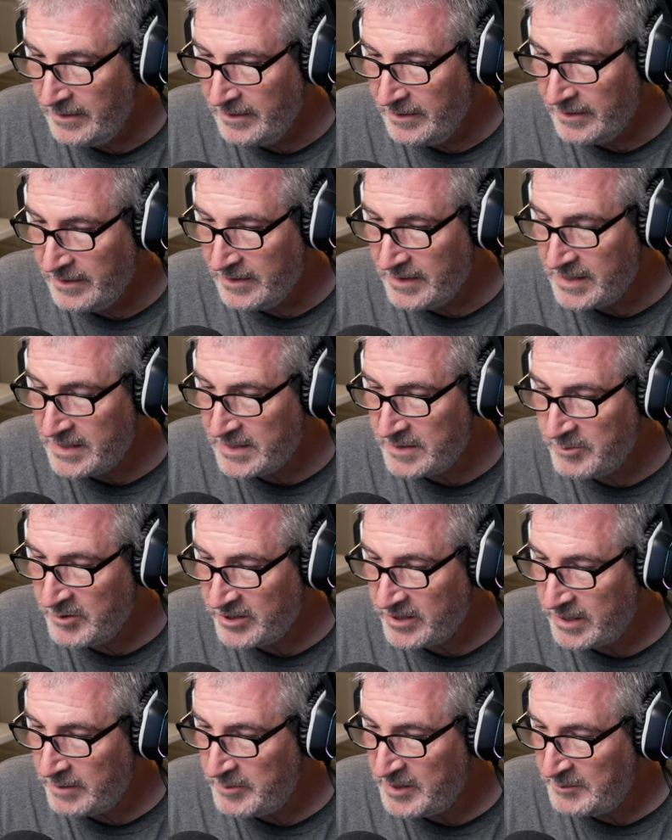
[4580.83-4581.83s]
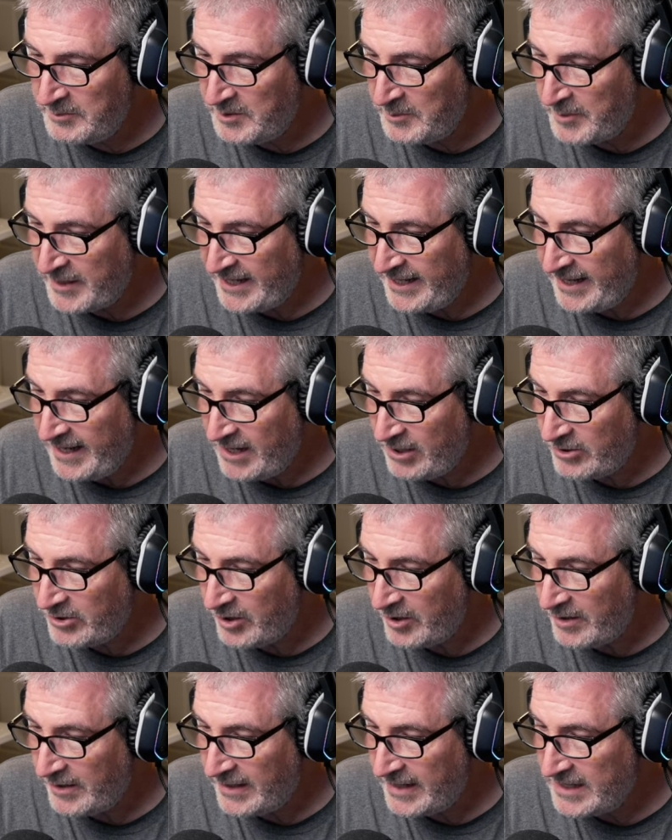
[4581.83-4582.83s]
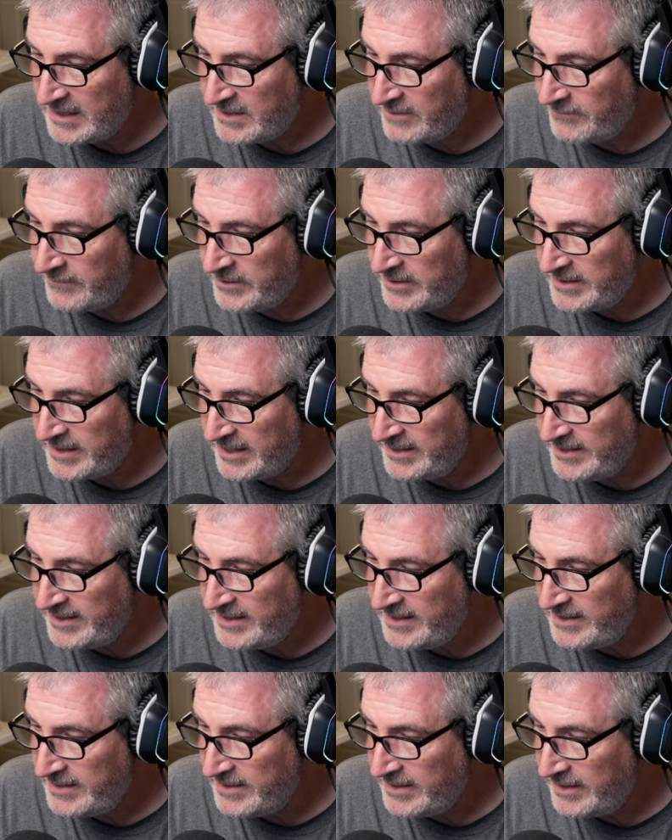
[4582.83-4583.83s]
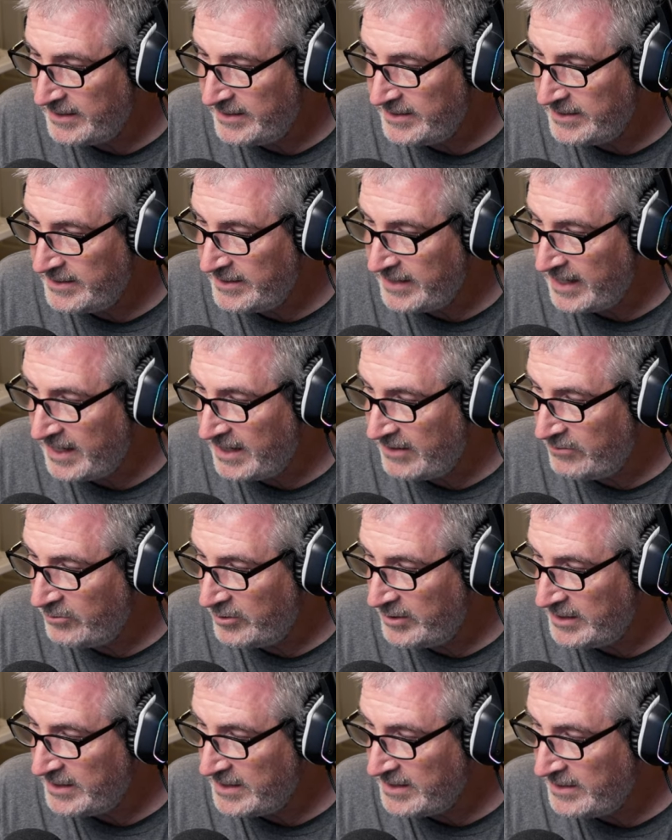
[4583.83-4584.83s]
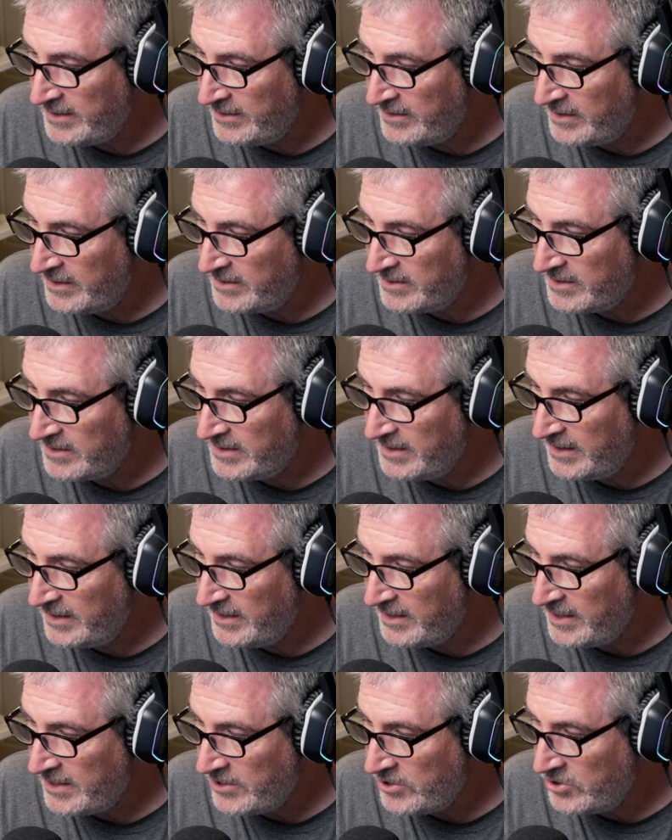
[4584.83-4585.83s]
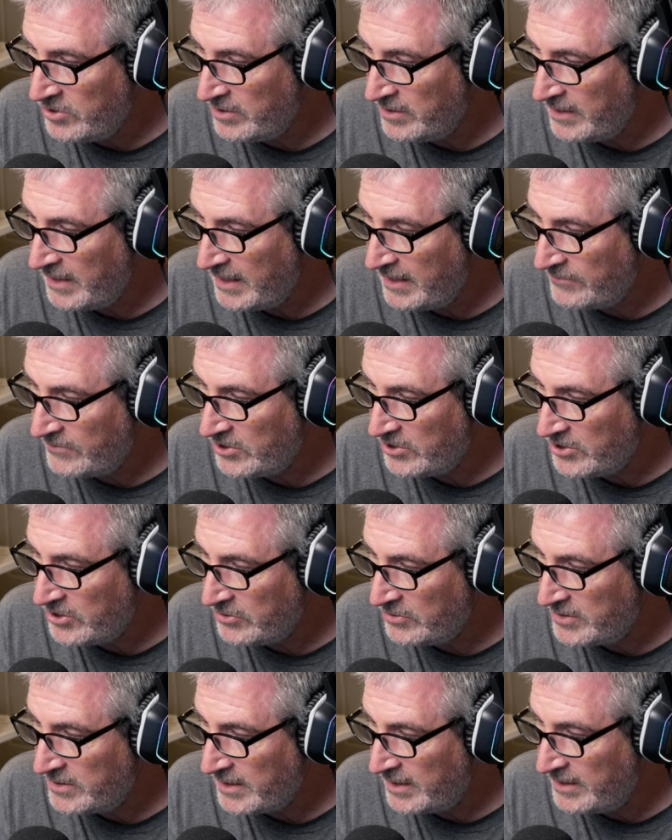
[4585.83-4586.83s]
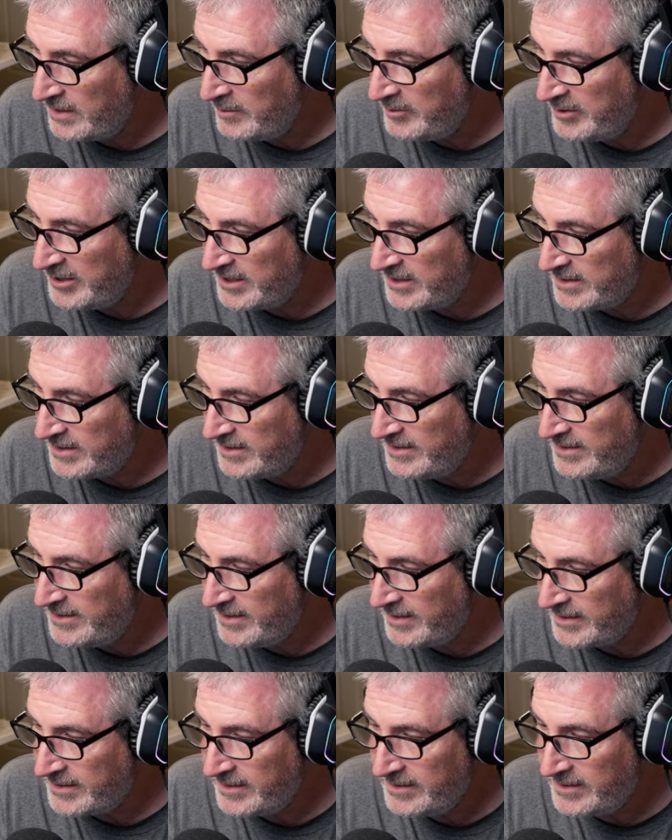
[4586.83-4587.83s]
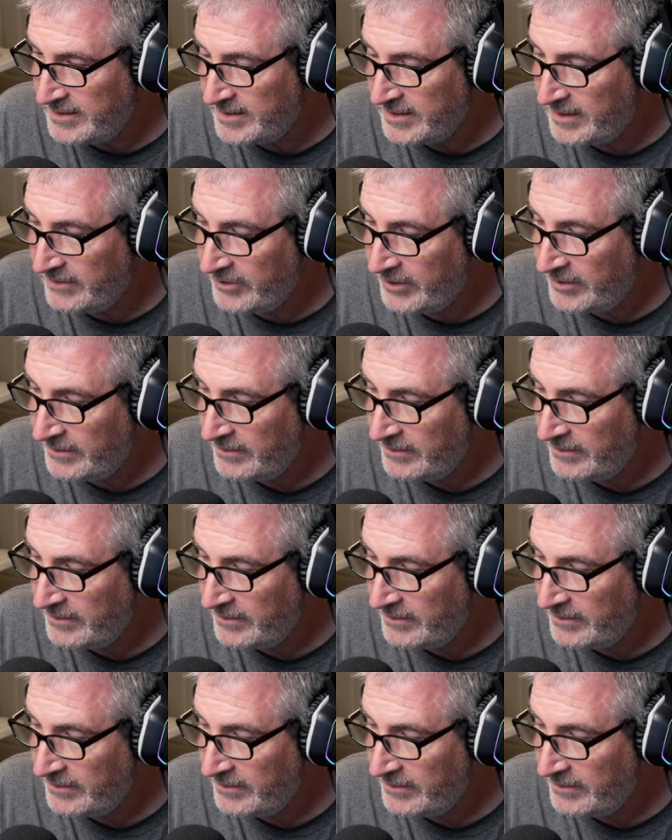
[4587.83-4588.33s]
Customer come up to buy alcohol. I asked for his ID. He said he didn't have one. He then said he shouldn't have to show his ID because he's 67.